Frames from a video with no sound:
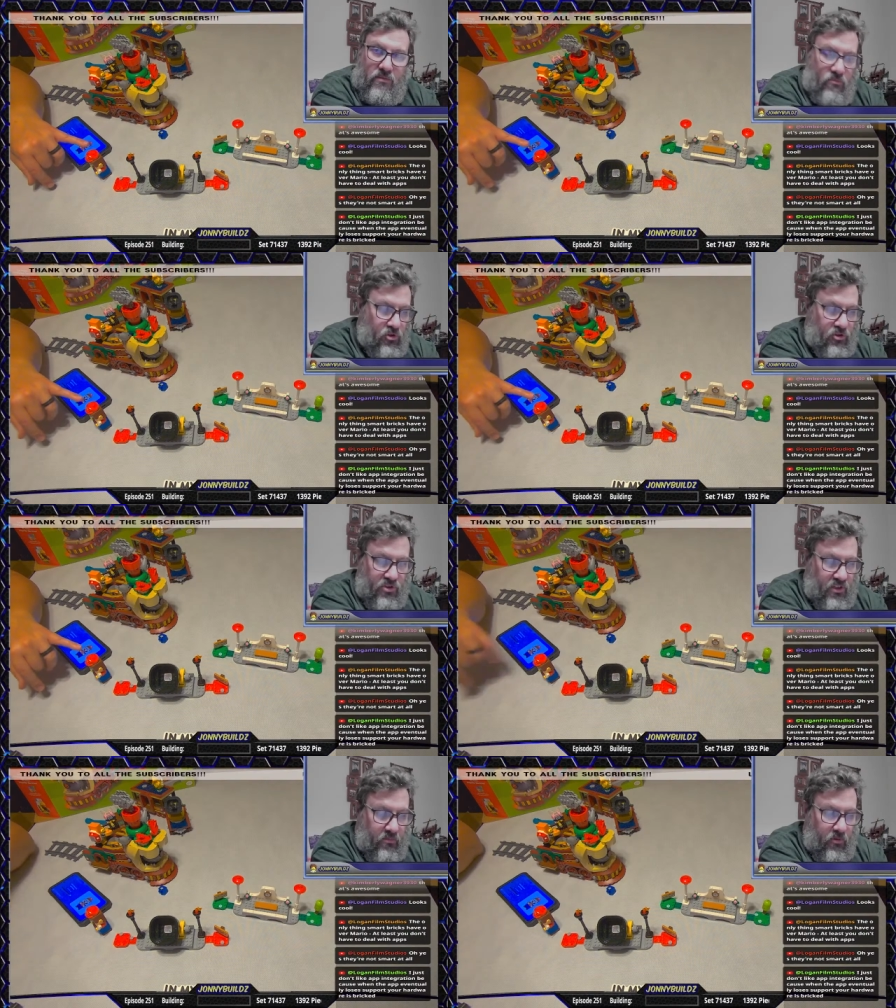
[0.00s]
You just
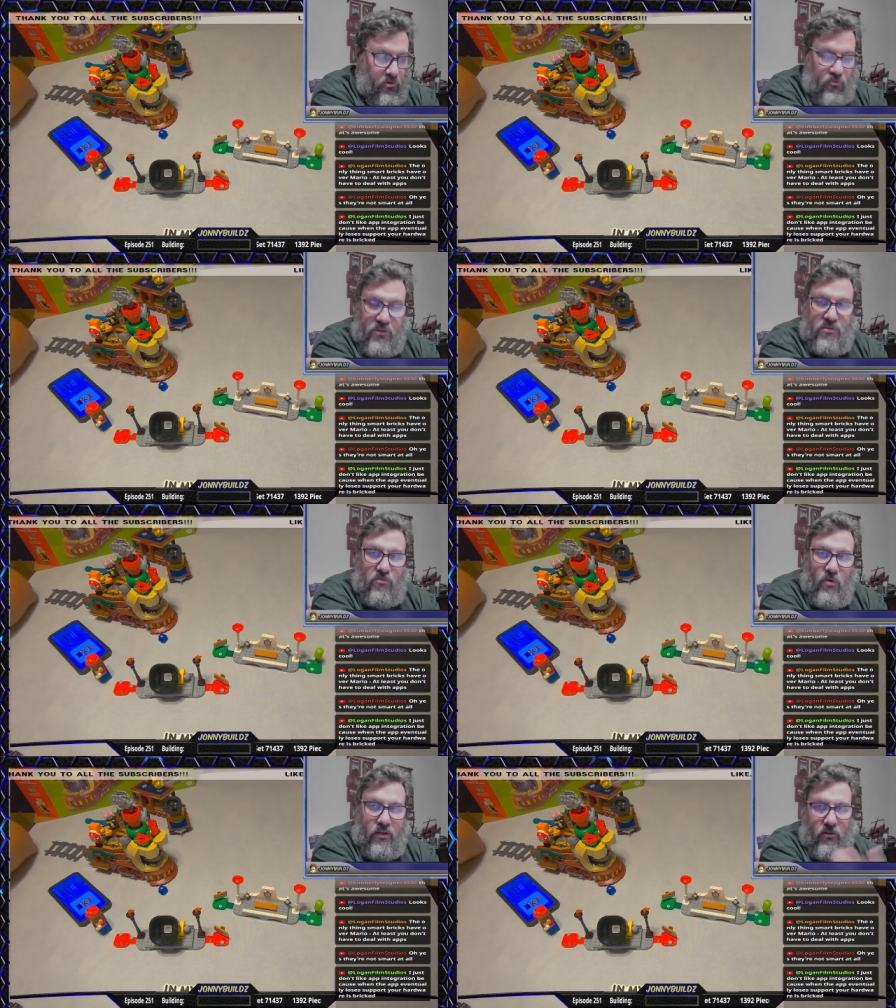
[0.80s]
get the most recent
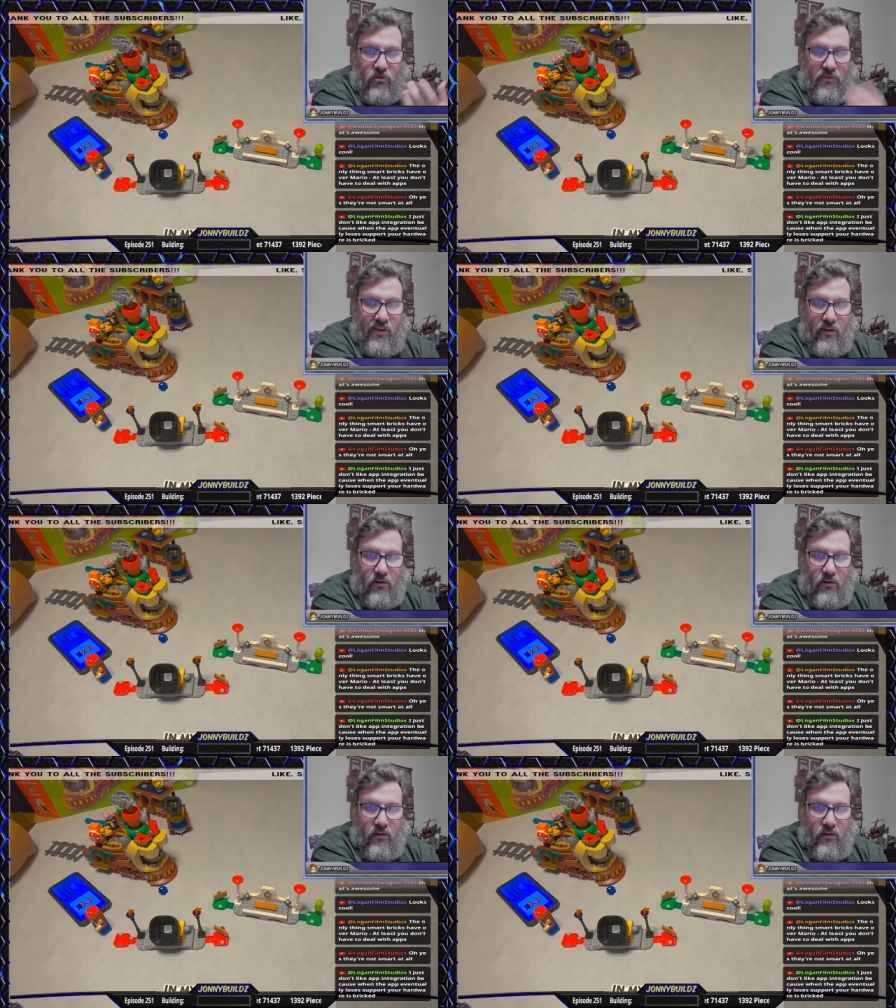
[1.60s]
one and you're done.